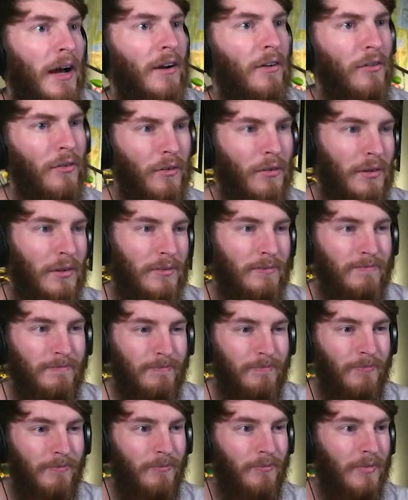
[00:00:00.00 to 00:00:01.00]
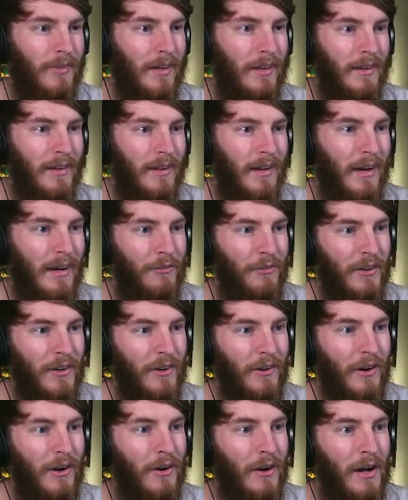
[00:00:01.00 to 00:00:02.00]
I don't know. Hmm. I can
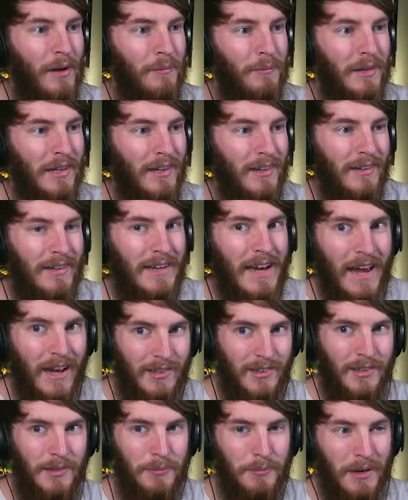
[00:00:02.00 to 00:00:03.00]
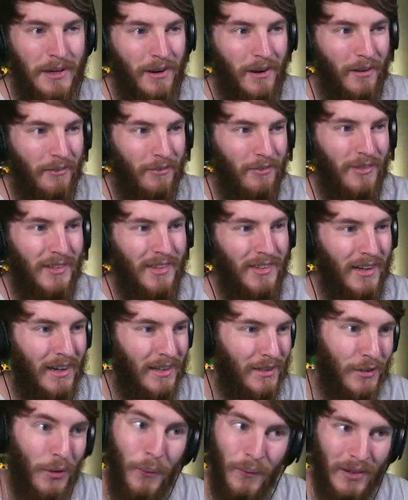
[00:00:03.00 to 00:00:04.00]
figure out I'm getting gnats in my office, and I
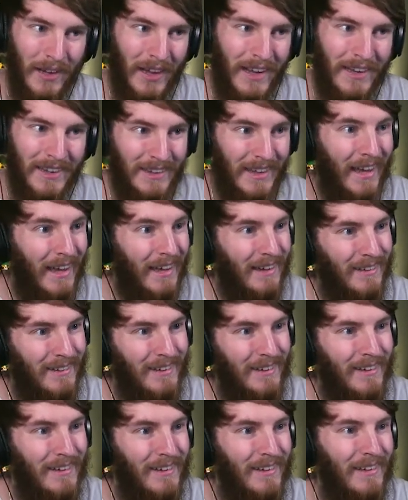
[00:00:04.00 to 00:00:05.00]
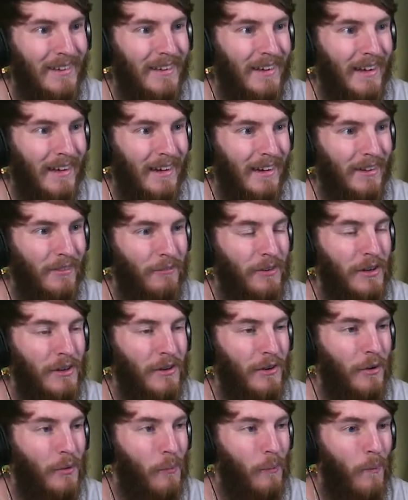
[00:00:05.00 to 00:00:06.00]
don't like that. I gotta
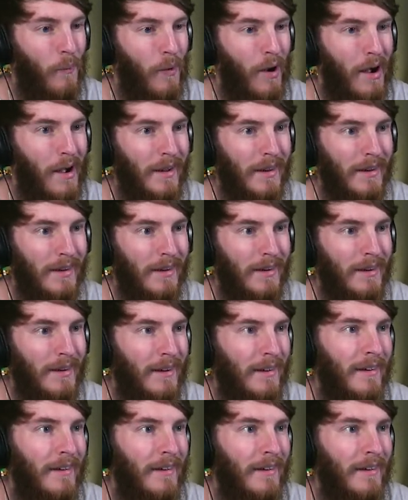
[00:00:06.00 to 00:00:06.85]
figure out why.